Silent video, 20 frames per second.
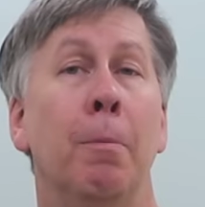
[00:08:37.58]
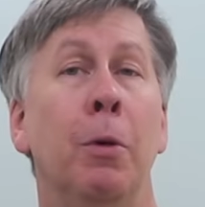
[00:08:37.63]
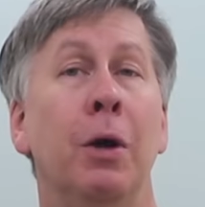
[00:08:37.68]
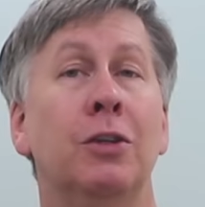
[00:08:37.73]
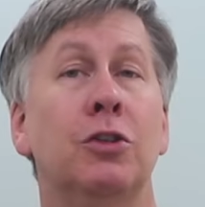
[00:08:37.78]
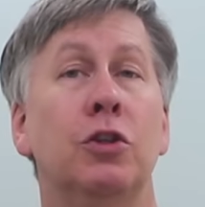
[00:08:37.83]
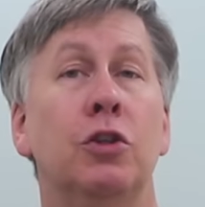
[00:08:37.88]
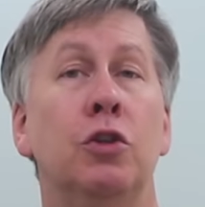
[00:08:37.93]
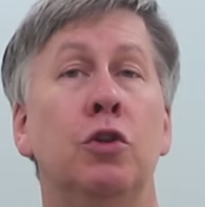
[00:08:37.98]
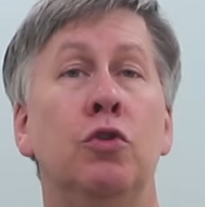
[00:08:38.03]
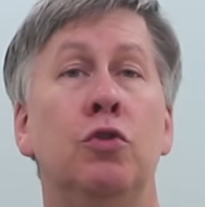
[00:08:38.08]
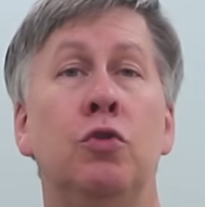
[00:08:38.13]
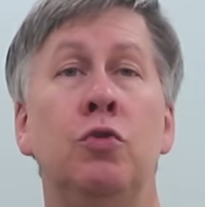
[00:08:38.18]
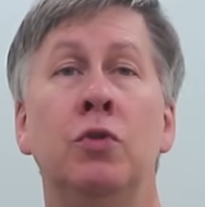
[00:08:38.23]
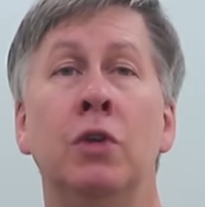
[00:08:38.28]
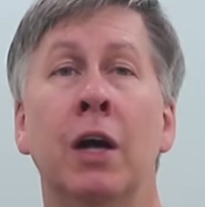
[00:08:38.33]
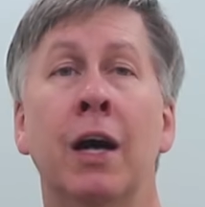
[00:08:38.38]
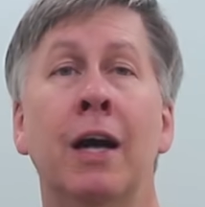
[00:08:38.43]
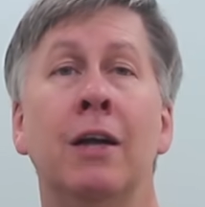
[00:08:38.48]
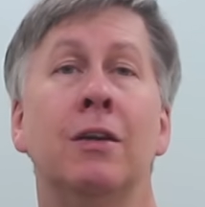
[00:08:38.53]
But you do
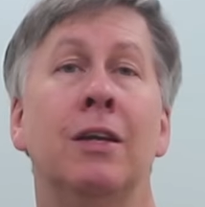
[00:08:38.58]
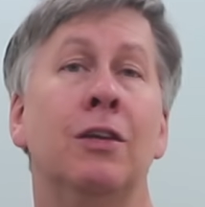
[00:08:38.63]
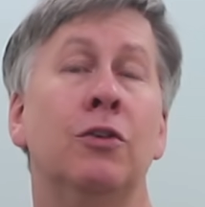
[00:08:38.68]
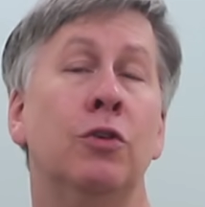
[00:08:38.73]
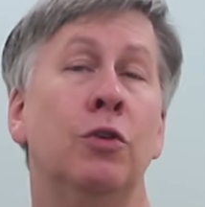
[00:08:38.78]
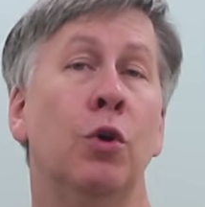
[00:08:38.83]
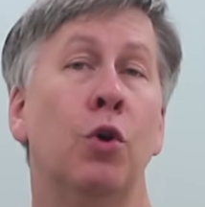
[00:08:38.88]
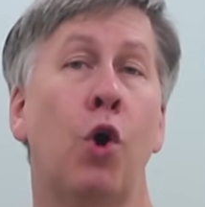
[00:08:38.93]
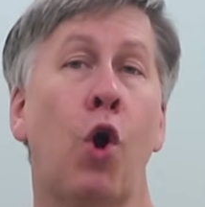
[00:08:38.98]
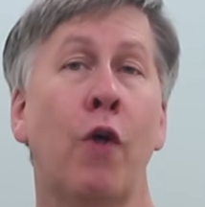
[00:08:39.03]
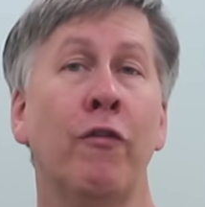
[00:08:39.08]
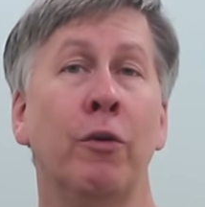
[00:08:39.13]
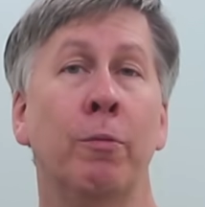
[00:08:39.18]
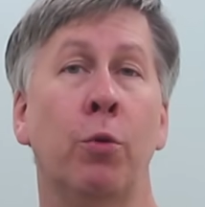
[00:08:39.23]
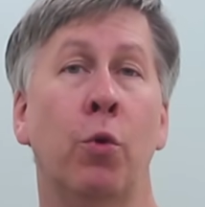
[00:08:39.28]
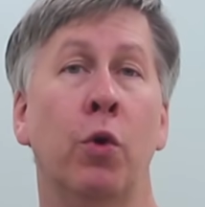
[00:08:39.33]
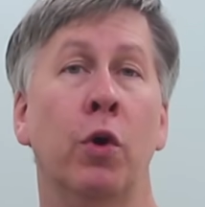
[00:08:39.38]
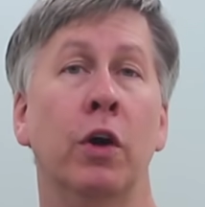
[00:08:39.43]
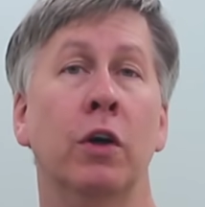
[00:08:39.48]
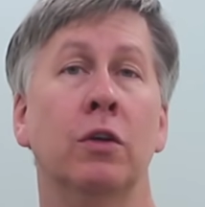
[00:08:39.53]
not need to go
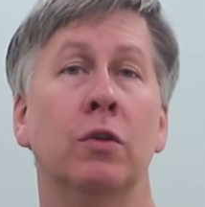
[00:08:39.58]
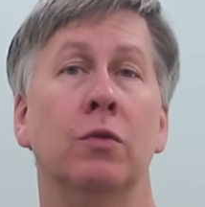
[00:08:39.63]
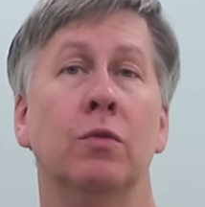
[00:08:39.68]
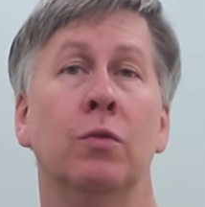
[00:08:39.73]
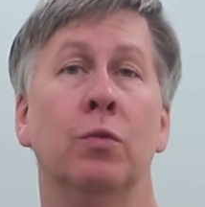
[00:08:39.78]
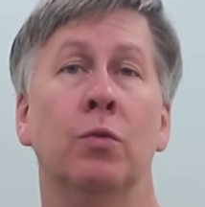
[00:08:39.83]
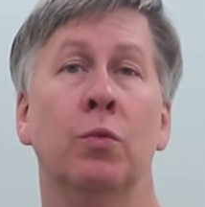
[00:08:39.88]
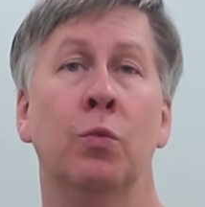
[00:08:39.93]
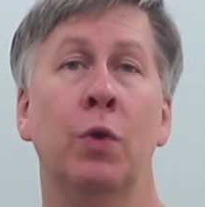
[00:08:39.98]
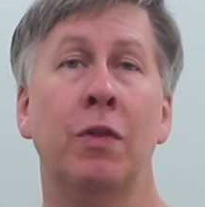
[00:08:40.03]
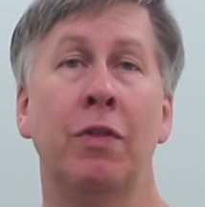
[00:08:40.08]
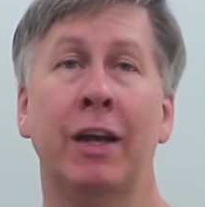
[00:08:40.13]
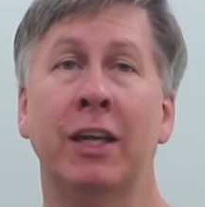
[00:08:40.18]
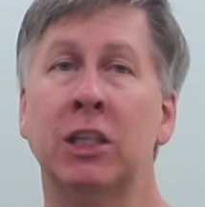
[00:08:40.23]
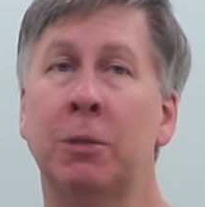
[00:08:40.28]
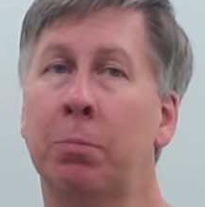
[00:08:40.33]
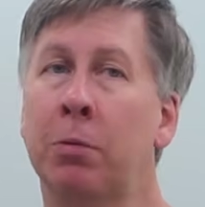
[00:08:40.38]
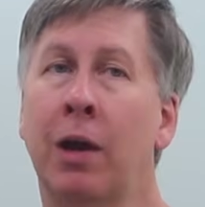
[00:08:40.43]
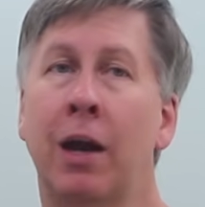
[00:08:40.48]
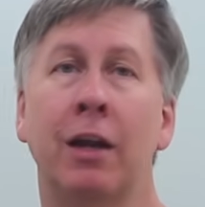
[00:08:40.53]
overboard with
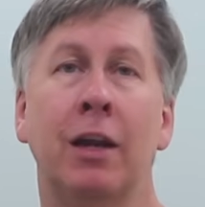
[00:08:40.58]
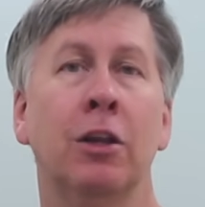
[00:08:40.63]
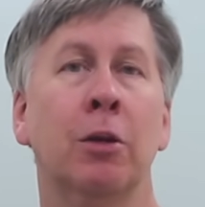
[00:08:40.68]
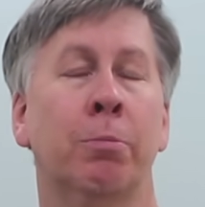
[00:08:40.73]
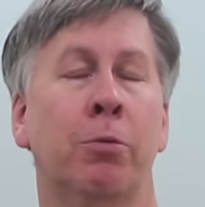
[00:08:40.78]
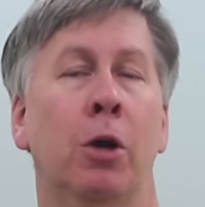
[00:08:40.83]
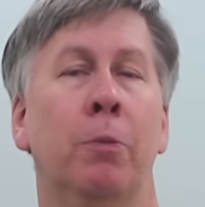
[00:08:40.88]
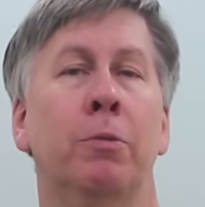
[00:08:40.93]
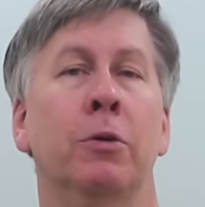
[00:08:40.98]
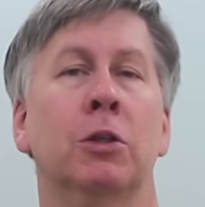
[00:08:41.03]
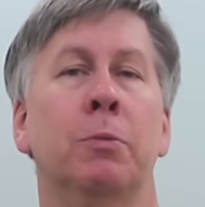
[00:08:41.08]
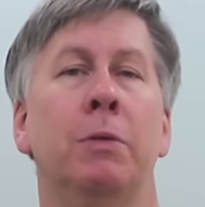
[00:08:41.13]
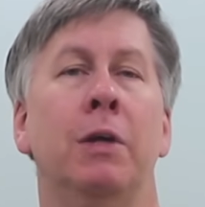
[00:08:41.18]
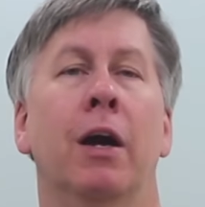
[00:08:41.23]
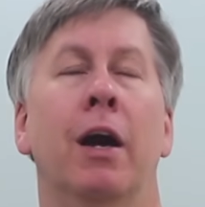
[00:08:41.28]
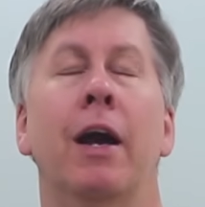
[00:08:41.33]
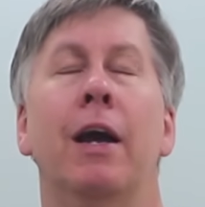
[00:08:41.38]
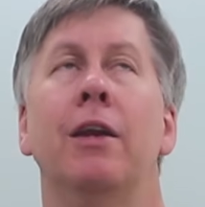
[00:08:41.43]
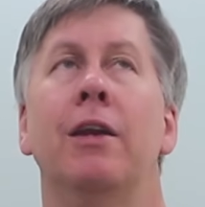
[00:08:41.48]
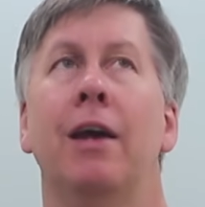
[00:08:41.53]
explaining the purpose
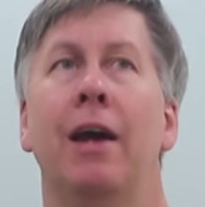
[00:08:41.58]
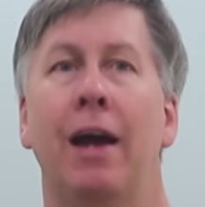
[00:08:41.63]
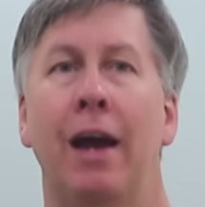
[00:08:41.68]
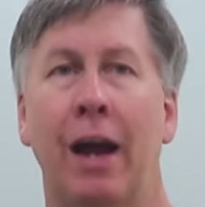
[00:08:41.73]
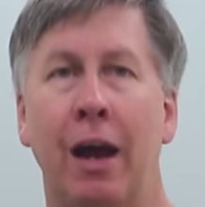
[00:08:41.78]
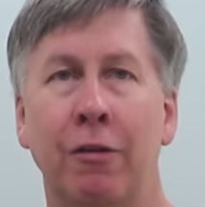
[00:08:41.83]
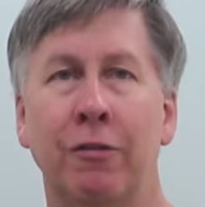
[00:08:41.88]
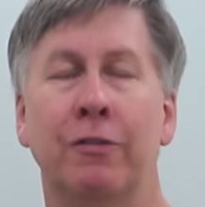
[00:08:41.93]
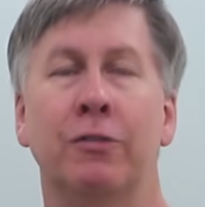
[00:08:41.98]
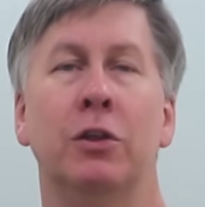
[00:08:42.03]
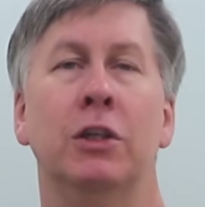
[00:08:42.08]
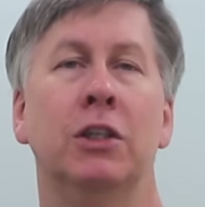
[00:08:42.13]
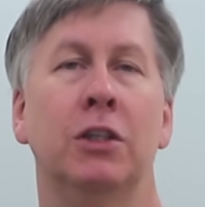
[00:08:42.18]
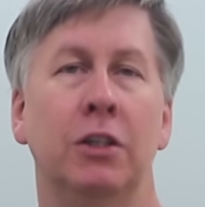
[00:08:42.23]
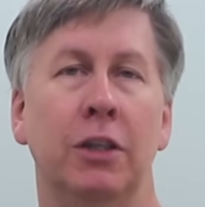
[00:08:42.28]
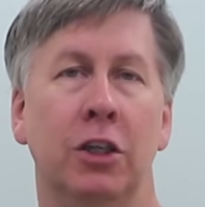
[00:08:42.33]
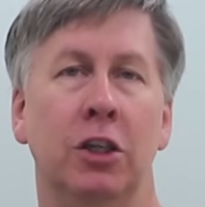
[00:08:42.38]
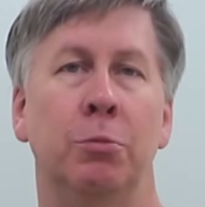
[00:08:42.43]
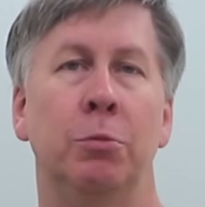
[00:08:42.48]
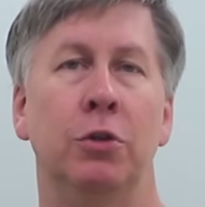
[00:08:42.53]
behind every
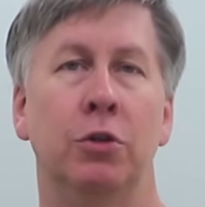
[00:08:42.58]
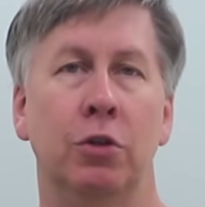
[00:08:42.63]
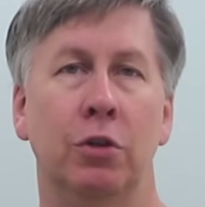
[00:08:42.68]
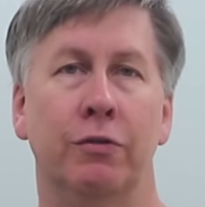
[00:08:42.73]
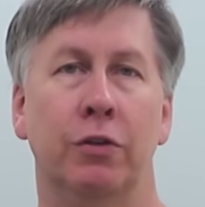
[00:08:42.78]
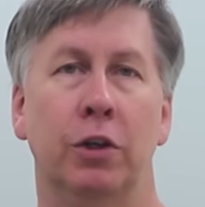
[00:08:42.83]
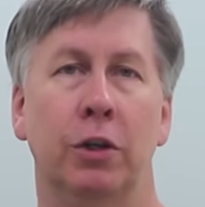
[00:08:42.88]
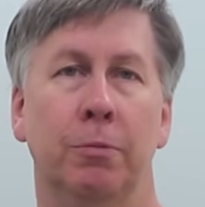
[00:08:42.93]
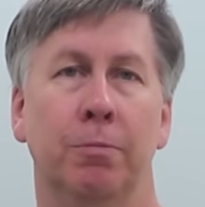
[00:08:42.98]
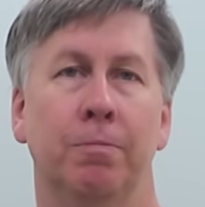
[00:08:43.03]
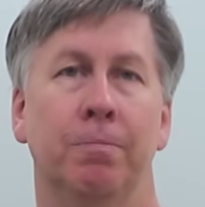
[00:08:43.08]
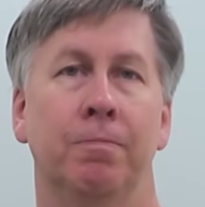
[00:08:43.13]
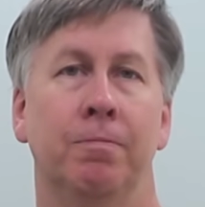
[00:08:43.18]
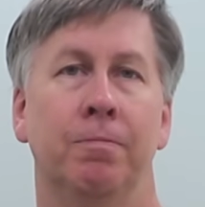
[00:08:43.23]
single maneuver.